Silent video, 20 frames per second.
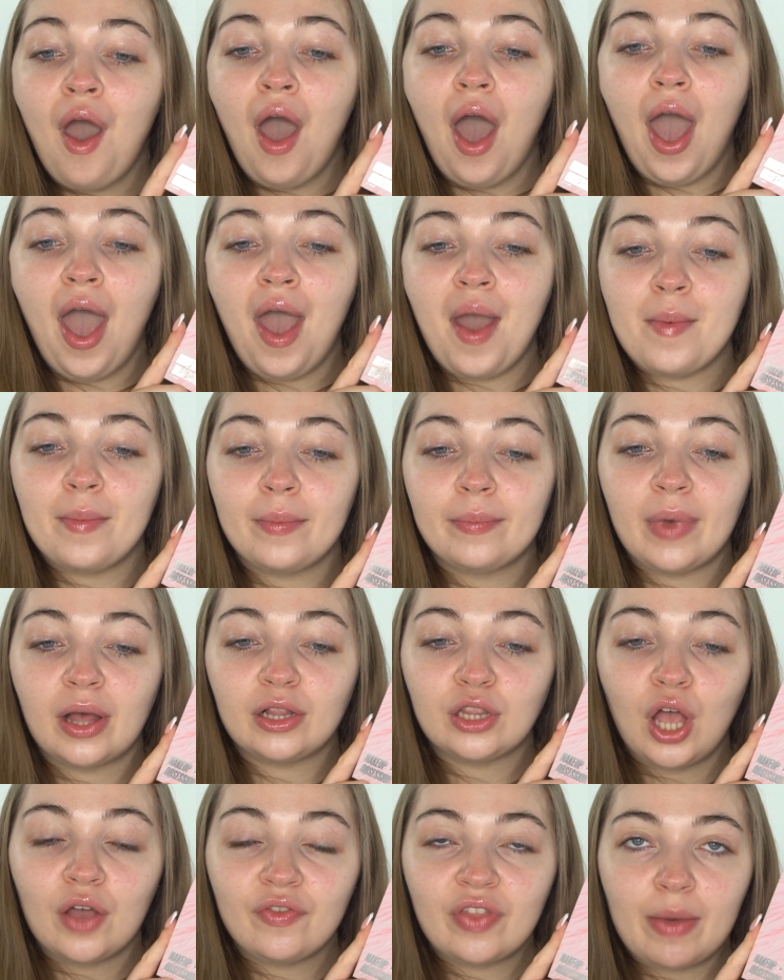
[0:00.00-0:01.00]
A
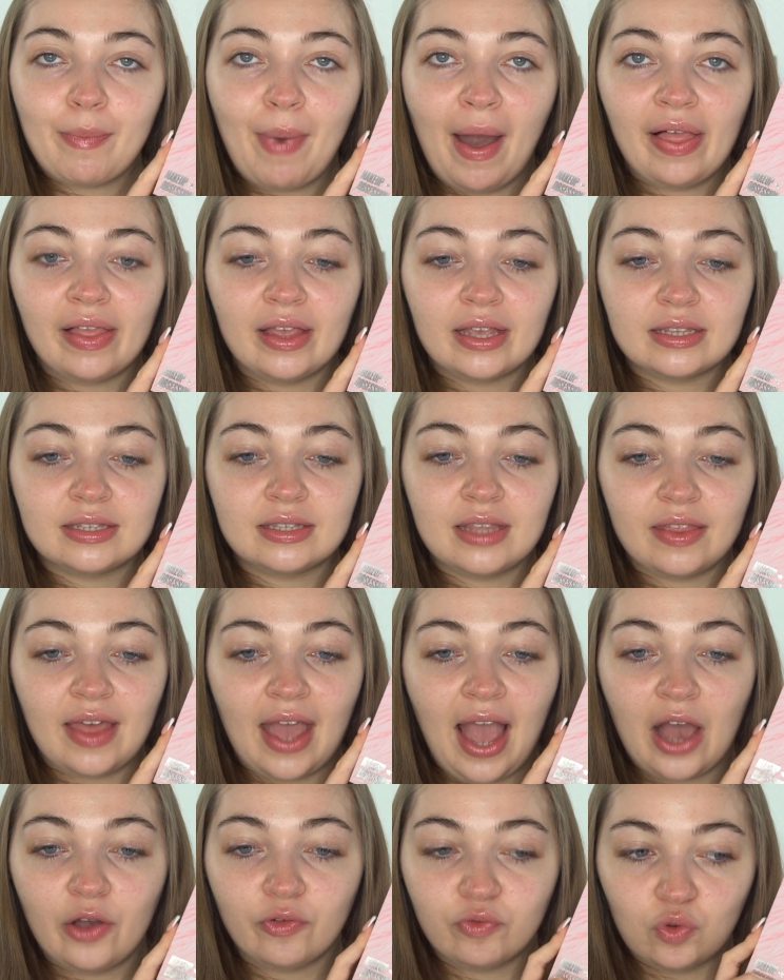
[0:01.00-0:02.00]
lot of their palettes that they
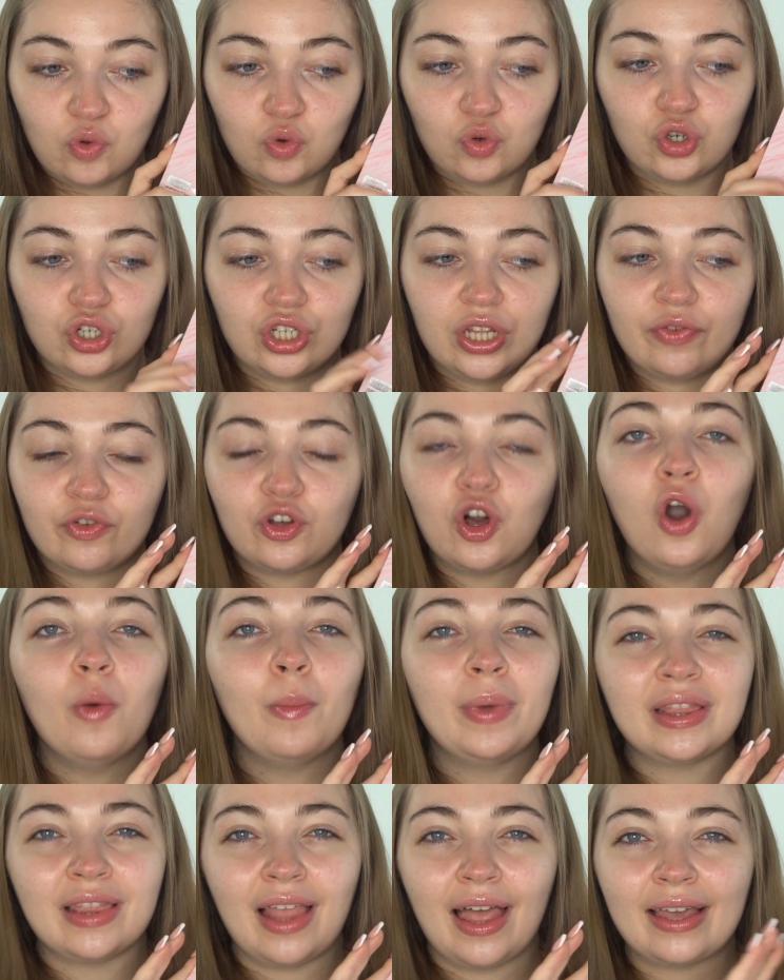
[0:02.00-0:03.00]
have launched, they've come
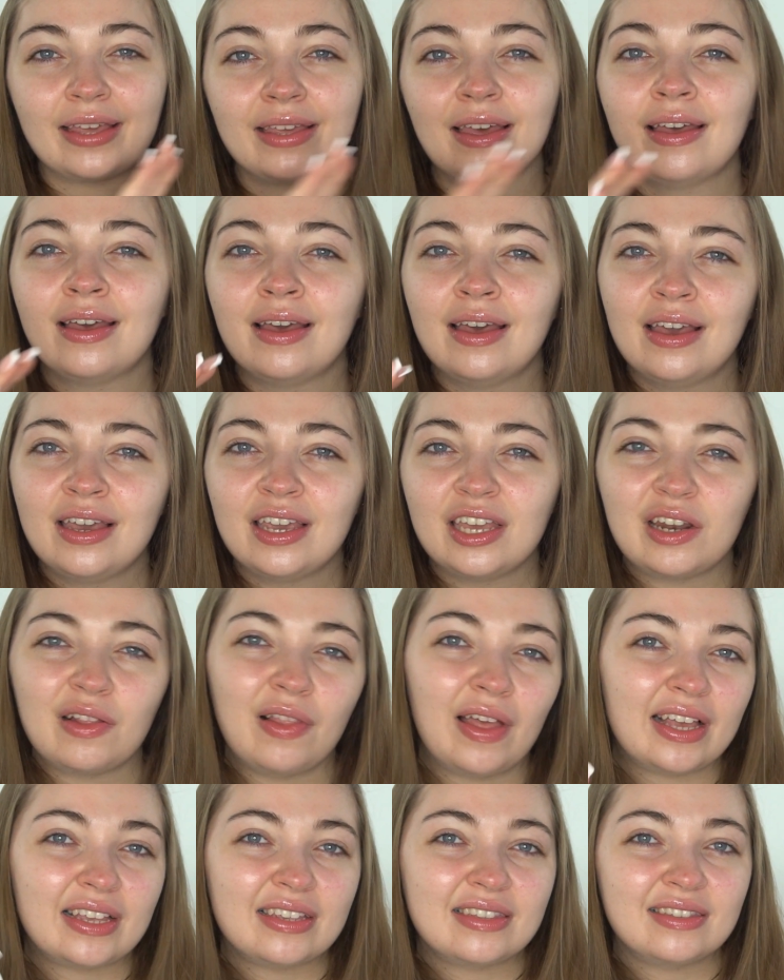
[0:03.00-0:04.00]
in like, you know,
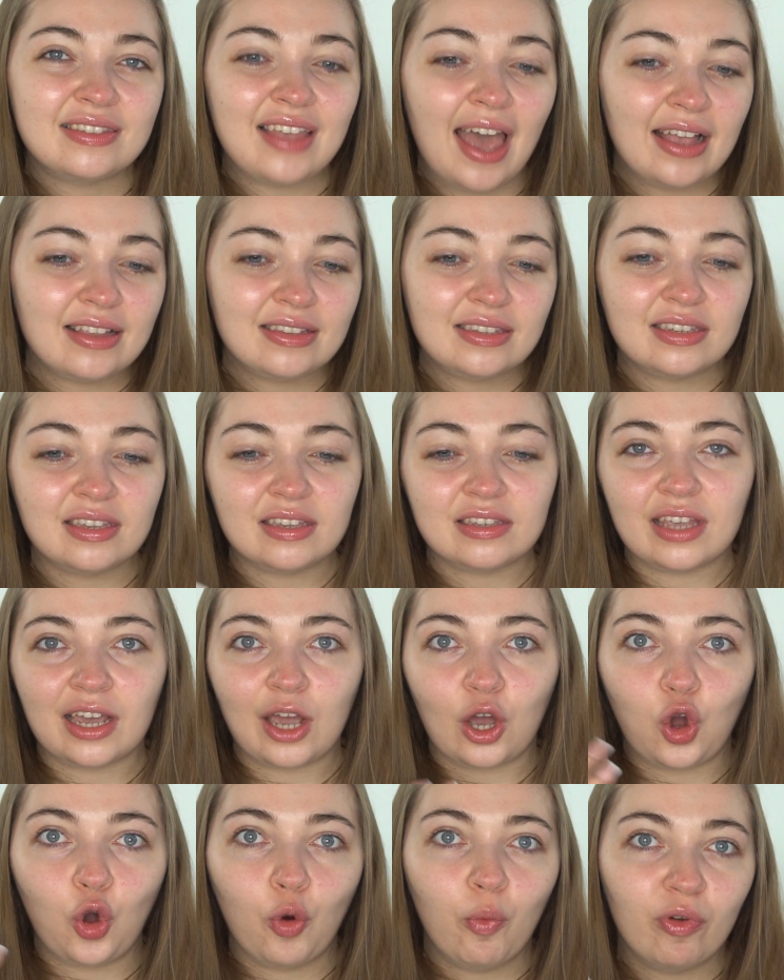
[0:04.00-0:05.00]
like sets. There's like
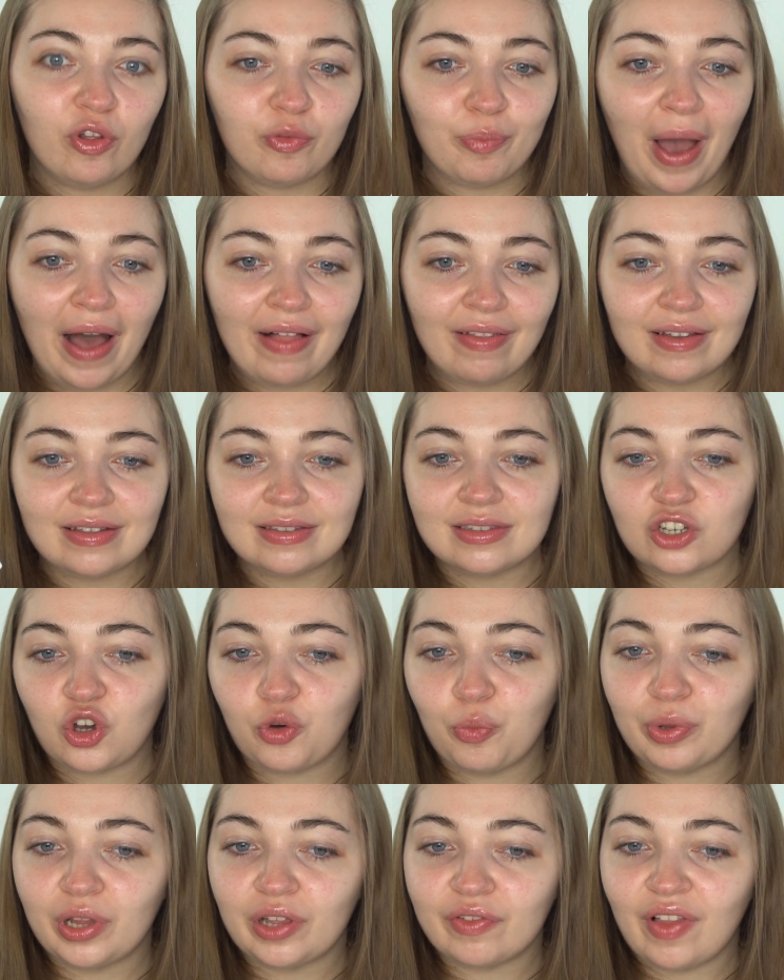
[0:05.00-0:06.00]
a couple of palettes, a
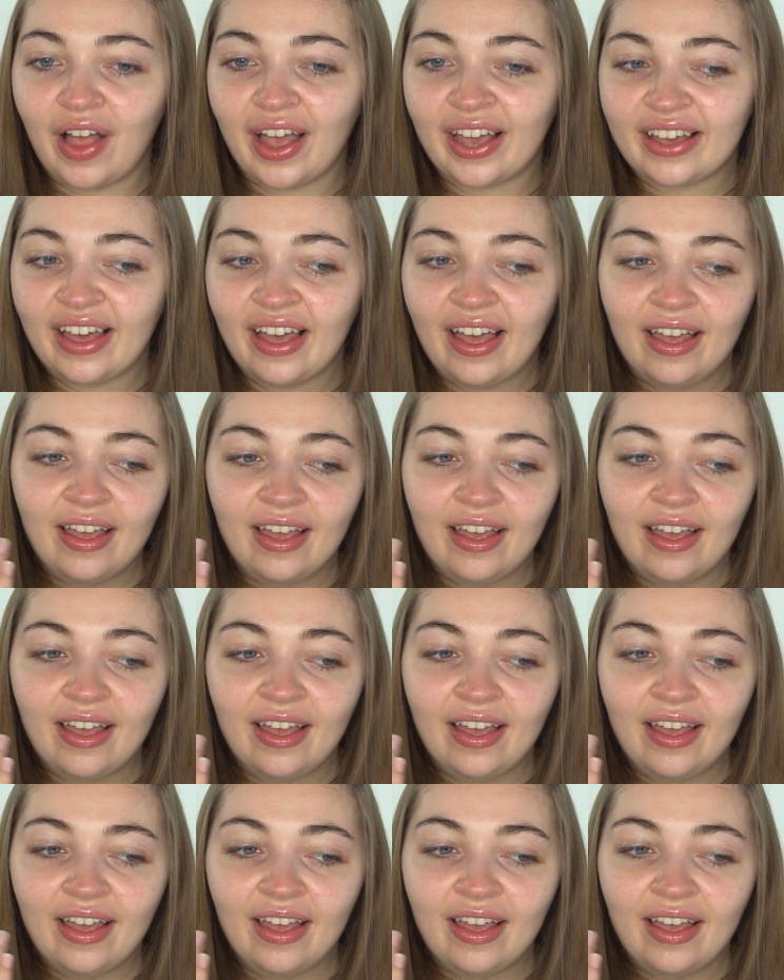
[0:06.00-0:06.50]
couple of like